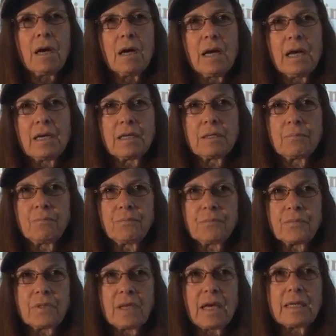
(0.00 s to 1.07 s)
an
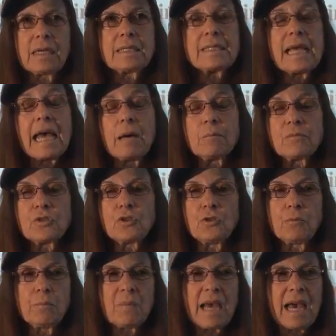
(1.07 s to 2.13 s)
attempt
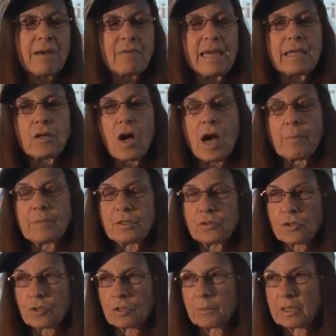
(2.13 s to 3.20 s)
to have a common
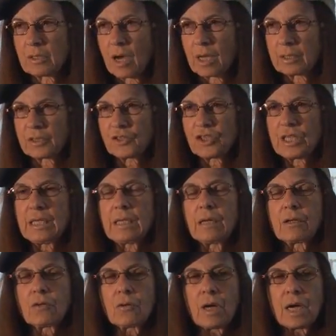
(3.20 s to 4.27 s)
terminology
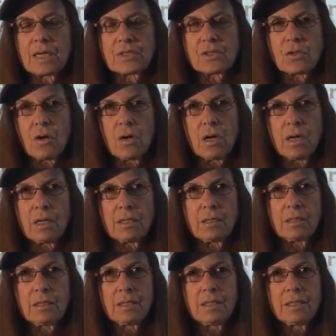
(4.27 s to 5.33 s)
across
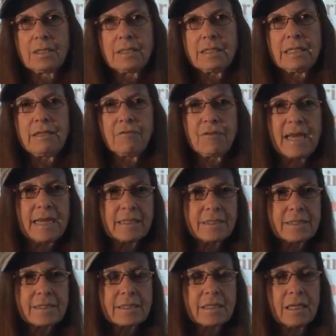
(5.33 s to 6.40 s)
all
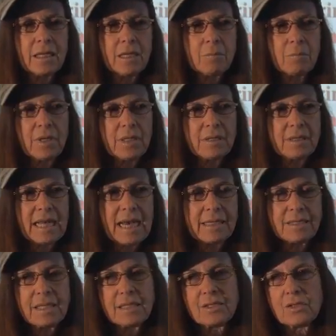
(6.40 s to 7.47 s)
events, but
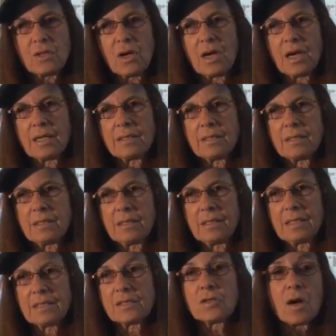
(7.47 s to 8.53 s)
that
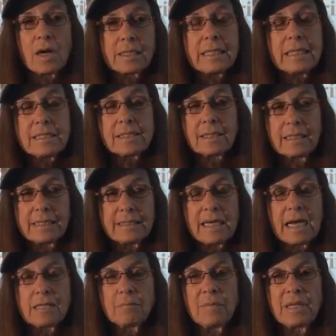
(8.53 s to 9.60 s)
is not easily
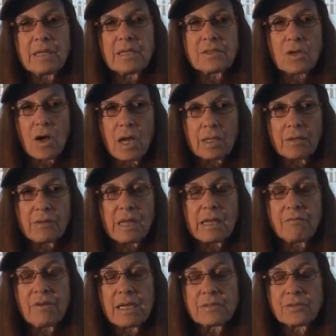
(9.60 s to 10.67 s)
done because all of the
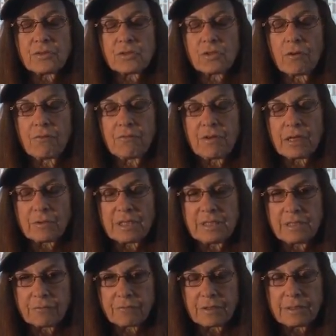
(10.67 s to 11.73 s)
events are so very
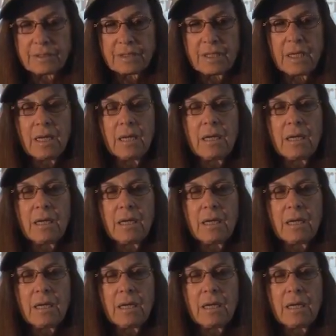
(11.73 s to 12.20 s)
different.